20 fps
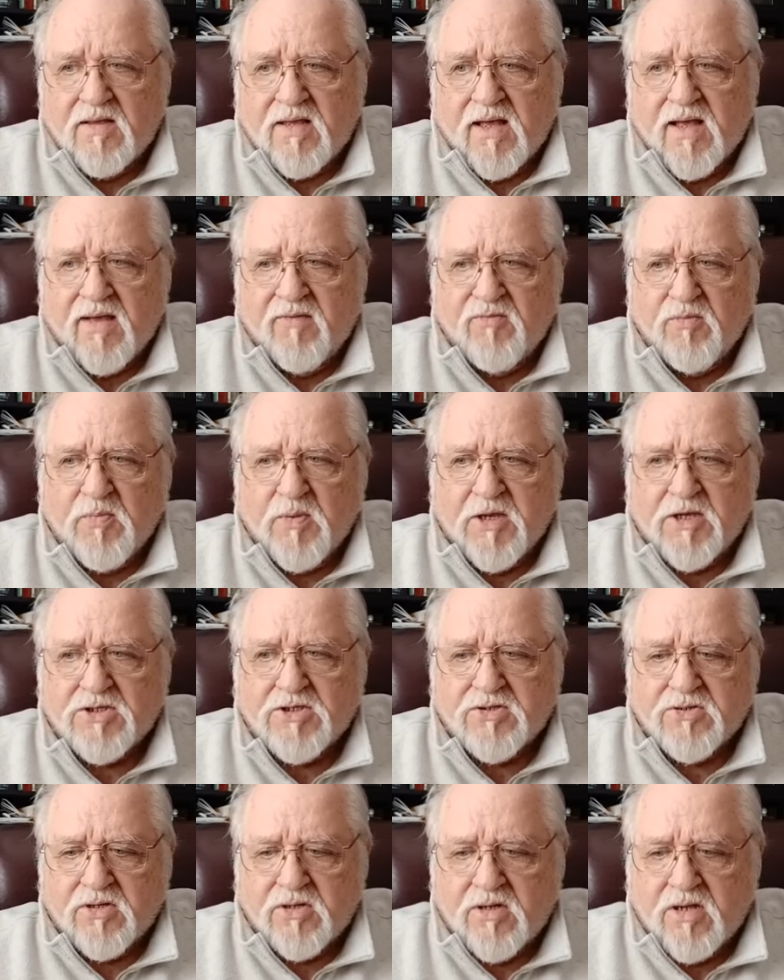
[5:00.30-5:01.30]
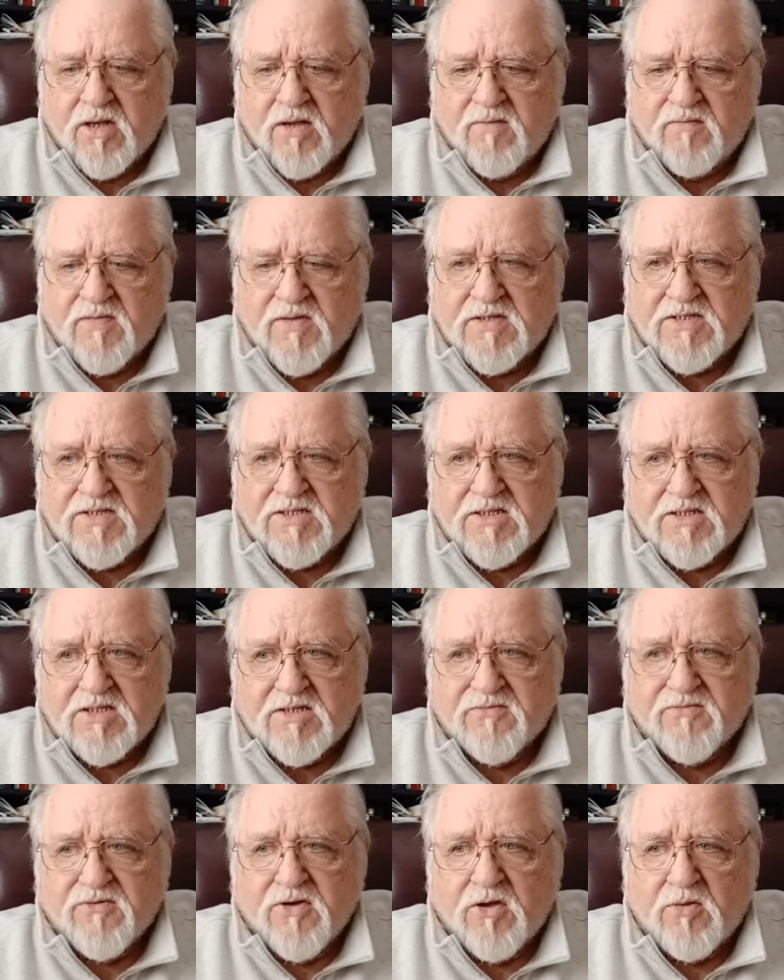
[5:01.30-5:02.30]
have a picture of the city
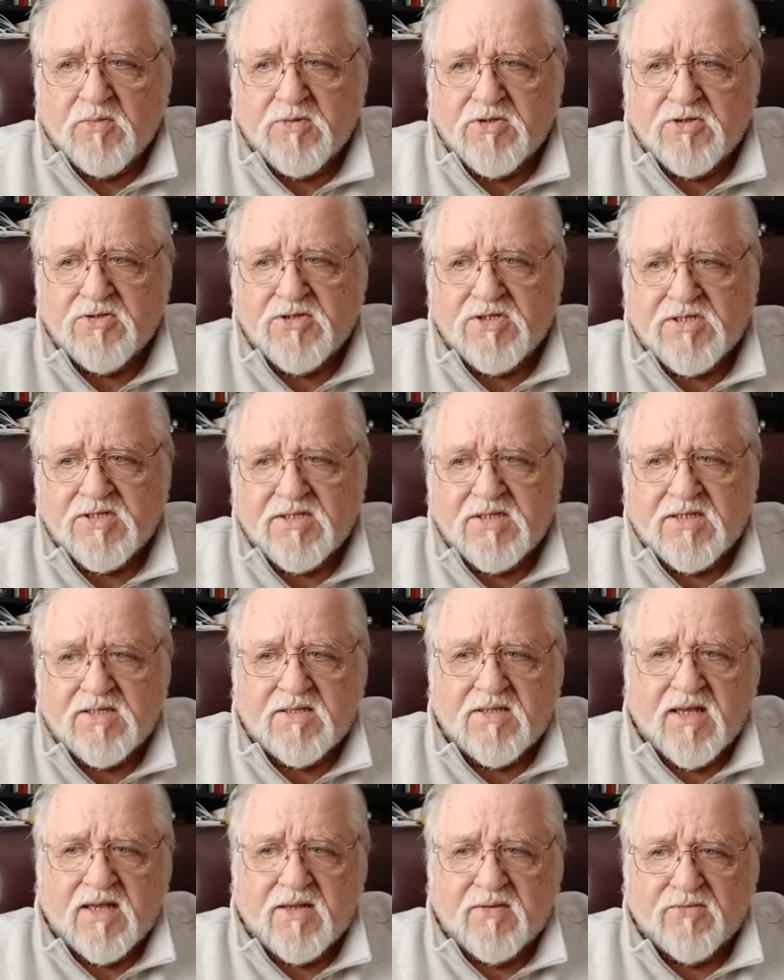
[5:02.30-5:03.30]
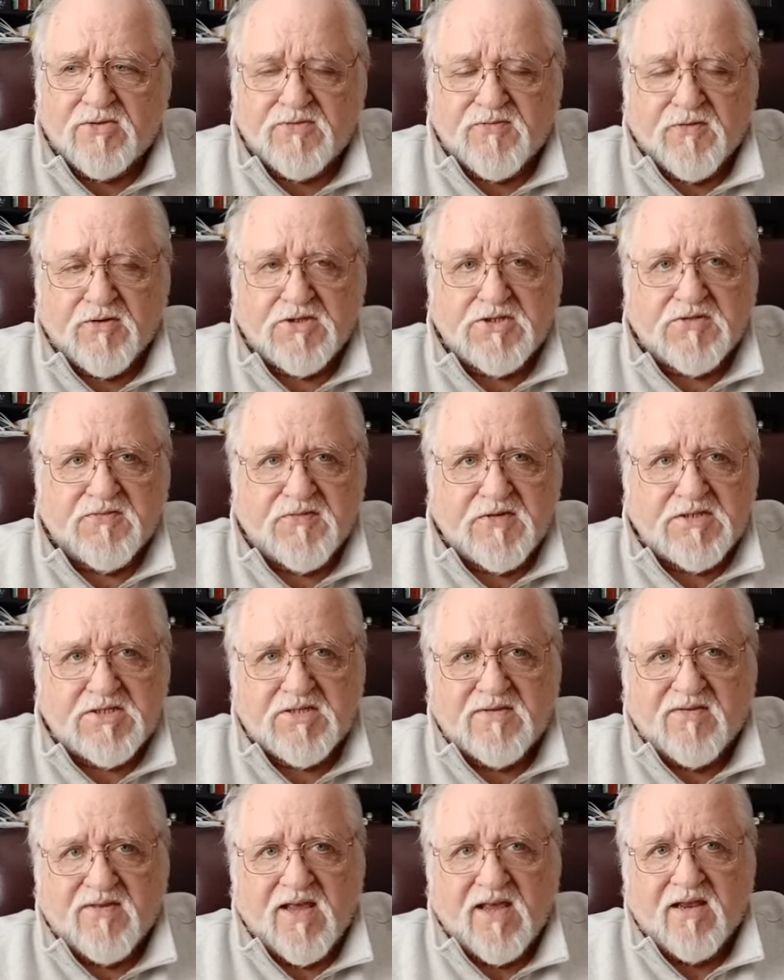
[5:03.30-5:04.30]
of Rome, and you see that it was very
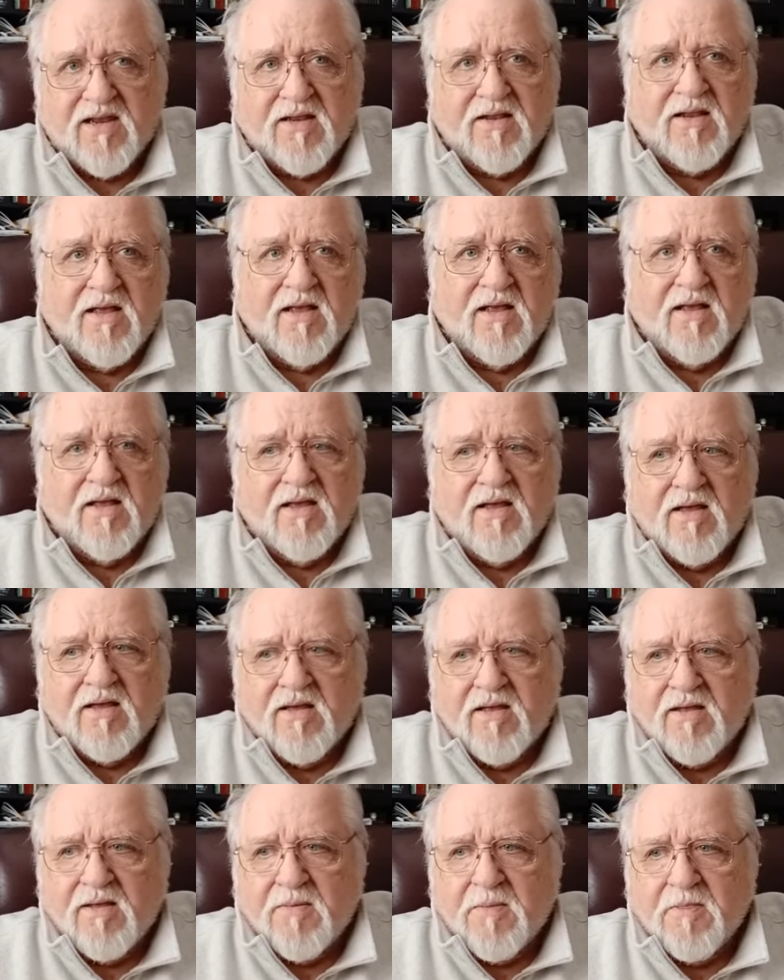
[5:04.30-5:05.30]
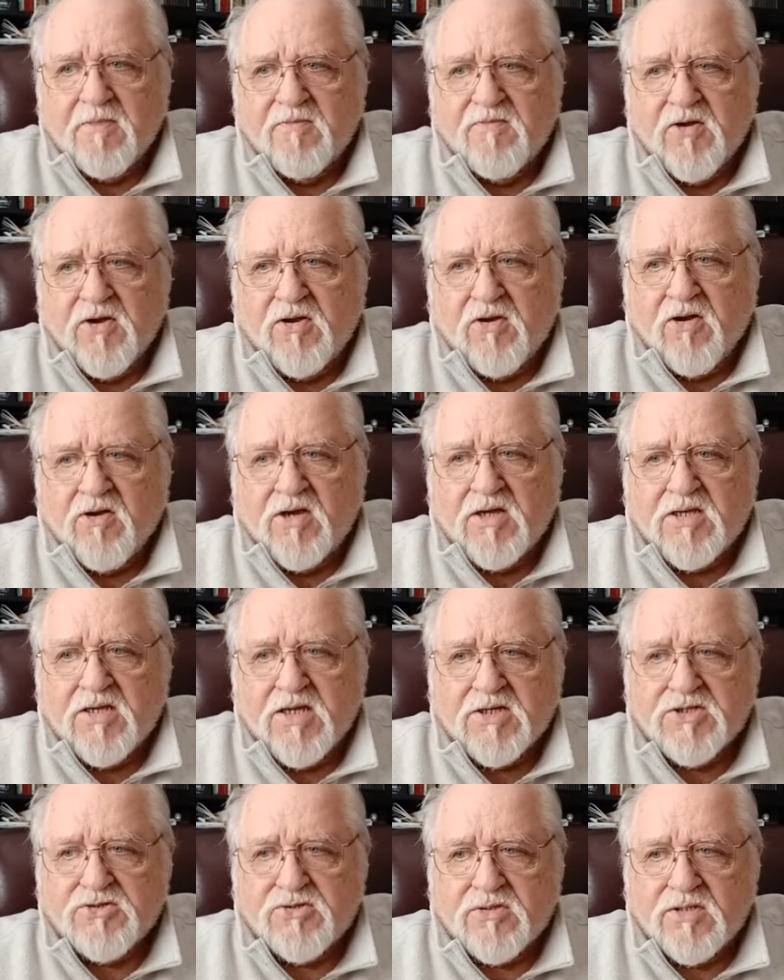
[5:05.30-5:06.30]
sophisticated, very
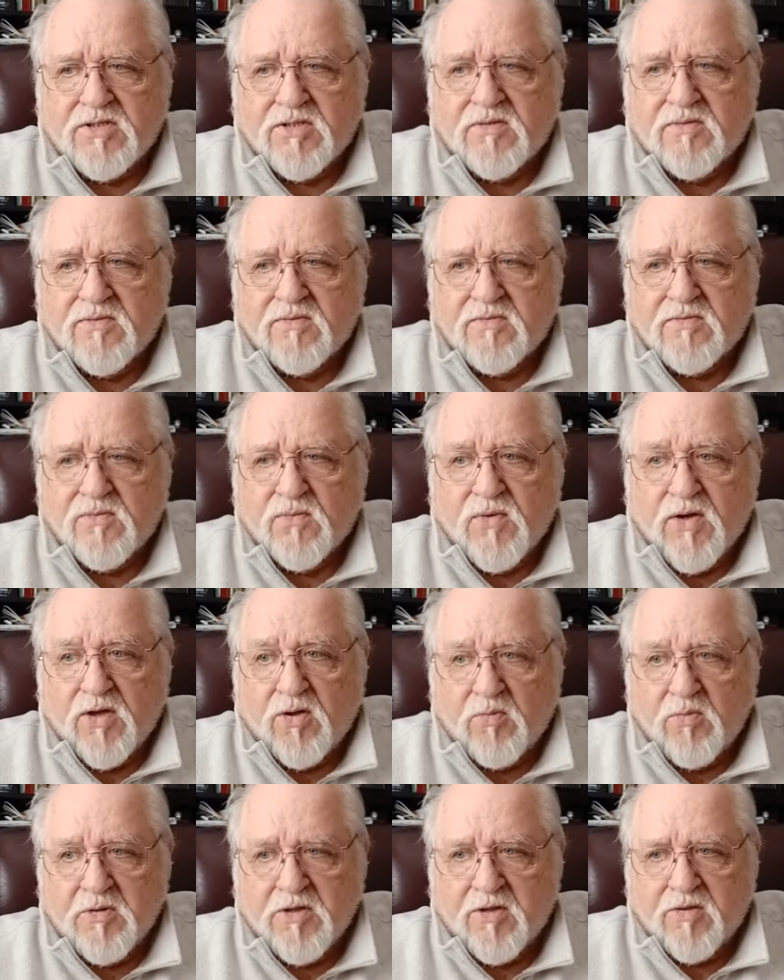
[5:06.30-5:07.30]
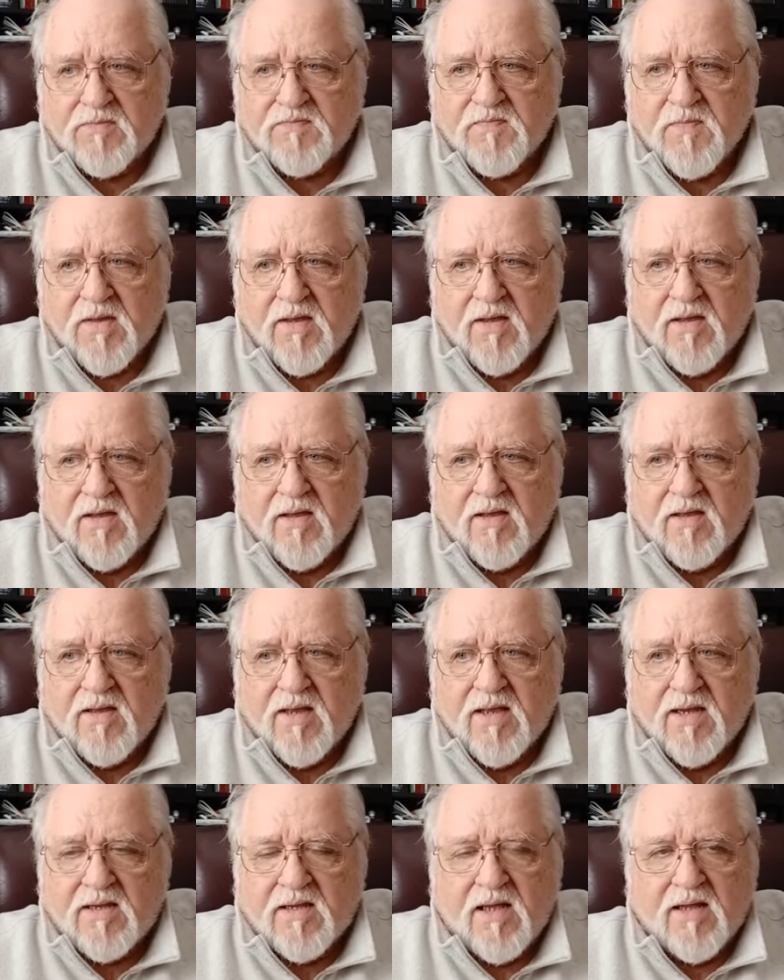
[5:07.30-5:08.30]
architecturally well built,
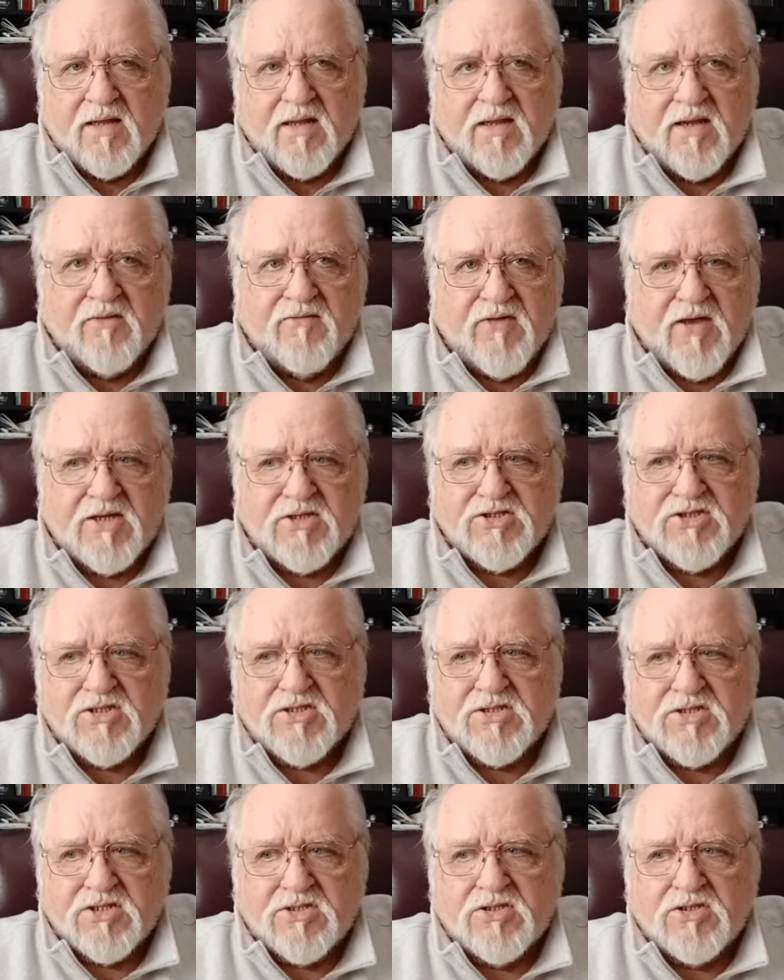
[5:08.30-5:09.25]
and a lot of innovations.